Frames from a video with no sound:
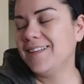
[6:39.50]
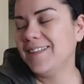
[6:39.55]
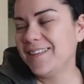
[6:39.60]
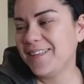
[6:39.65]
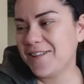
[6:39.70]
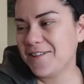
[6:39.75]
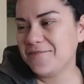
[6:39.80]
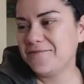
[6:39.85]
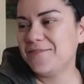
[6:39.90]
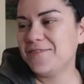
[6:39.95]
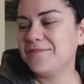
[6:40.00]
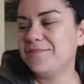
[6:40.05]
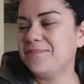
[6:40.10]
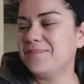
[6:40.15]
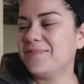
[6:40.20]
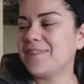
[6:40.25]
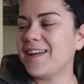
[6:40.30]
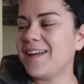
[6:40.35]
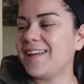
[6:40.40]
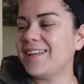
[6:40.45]
loaf of
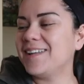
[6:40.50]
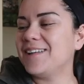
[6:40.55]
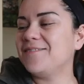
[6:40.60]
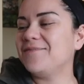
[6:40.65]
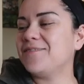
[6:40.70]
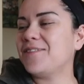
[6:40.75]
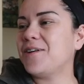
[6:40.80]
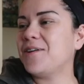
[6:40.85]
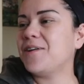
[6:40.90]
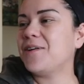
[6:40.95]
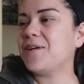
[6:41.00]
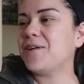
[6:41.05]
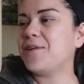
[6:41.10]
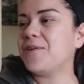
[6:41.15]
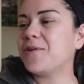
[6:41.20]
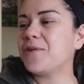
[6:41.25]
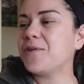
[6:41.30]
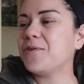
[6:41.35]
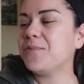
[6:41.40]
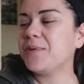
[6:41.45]
bread of
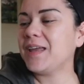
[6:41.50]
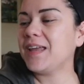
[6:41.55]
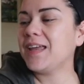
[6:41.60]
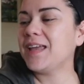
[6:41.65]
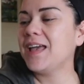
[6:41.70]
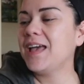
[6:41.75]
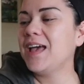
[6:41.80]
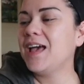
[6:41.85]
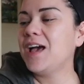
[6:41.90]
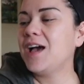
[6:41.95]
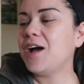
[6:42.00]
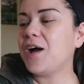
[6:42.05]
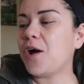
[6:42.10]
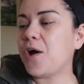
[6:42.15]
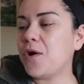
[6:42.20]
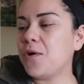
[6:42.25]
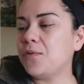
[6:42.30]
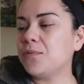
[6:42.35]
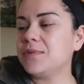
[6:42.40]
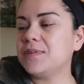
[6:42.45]
Oro Wheat
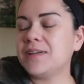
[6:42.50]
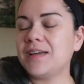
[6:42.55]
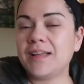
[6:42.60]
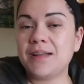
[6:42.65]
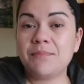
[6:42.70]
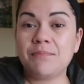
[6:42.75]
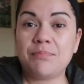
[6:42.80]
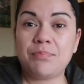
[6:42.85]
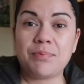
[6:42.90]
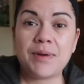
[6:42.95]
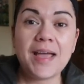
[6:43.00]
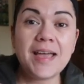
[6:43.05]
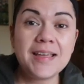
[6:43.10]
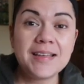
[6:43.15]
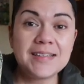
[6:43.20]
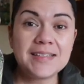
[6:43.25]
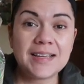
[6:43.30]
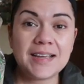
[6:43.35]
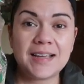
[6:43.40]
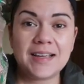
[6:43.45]
Oat Nut
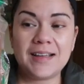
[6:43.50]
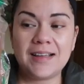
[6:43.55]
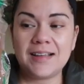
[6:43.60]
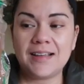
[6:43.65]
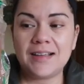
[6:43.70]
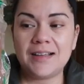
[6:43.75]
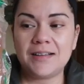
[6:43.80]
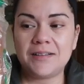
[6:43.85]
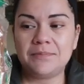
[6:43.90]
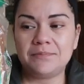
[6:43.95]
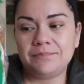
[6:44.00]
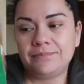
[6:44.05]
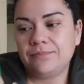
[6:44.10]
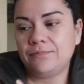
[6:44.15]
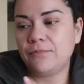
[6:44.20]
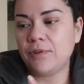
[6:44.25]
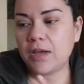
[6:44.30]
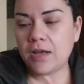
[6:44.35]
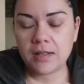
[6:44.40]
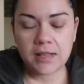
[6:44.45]
Bread.
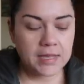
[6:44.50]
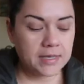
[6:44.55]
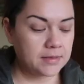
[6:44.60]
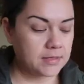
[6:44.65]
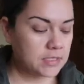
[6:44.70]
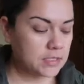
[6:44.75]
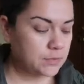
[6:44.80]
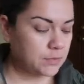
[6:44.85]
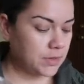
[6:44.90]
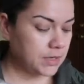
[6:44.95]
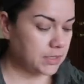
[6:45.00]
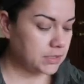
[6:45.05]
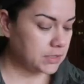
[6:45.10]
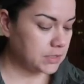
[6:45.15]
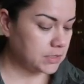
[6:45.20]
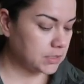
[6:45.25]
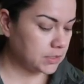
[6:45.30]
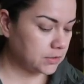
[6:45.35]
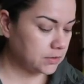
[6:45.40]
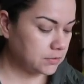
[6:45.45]
We all like this bread,
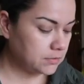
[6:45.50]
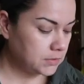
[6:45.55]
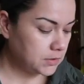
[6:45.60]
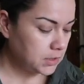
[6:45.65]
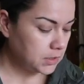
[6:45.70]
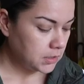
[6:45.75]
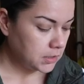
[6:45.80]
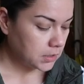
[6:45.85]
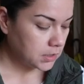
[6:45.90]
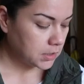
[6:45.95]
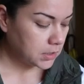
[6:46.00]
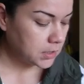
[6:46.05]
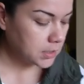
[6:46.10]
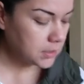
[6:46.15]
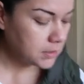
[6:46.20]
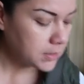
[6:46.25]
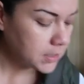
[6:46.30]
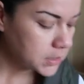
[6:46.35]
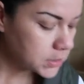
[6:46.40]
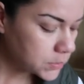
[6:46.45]
so
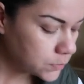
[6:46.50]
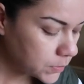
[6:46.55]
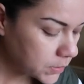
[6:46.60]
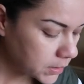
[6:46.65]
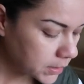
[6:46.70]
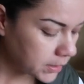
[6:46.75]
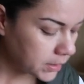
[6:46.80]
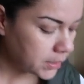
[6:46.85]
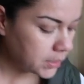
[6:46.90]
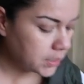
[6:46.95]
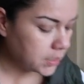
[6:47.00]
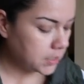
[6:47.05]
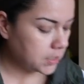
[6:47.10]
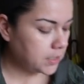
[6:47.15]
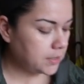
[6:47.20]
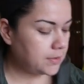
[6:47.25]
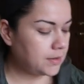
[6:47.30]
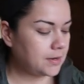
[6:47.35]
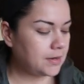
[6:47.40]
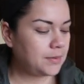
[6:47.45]
that's what I got.
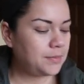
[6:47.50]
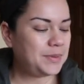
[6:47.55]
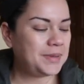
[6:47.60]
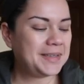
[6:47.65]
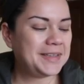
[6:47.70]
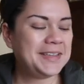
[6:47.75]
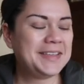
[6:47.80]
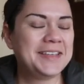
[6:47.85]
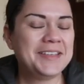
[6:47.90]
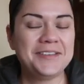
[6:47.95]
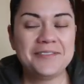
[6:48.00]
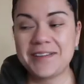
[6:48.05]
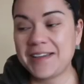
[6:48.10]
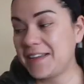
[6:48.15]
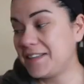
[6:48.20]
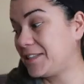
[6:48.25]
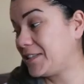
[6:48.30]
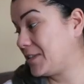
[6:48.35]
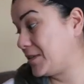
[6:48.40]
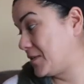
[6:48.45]
And then you
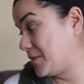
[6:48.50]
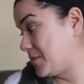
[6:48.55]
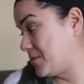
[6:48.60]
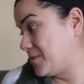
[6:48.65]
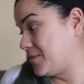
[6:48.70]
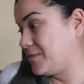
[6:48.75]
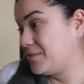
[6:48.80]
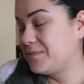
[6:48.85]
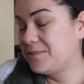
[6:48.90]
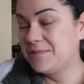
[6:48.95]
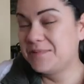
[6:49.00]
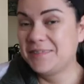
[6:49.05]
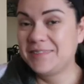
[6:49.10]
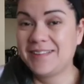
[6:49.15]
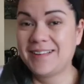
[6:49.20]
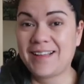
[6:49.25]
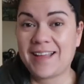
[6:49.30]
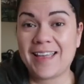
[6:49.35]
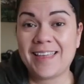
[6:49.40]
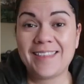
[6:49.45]
guys know,
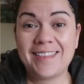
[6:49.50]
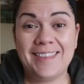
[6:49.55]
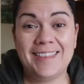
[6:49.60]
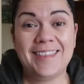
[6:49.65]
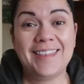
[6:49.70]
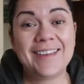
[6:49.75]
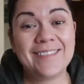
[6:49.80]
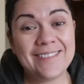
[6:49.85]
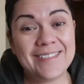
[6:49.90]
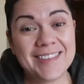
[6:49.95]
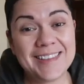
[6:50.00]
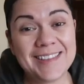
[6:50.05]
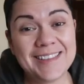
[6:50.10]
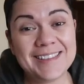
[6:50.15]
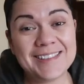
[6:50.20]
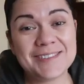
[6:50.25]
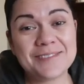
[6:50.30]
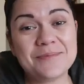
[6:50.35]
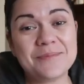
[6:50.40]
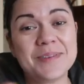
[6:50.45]
I love
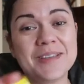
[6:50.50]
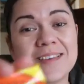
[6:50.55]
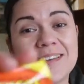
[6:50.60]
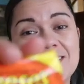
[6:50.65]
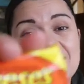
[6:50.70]
these. Oh my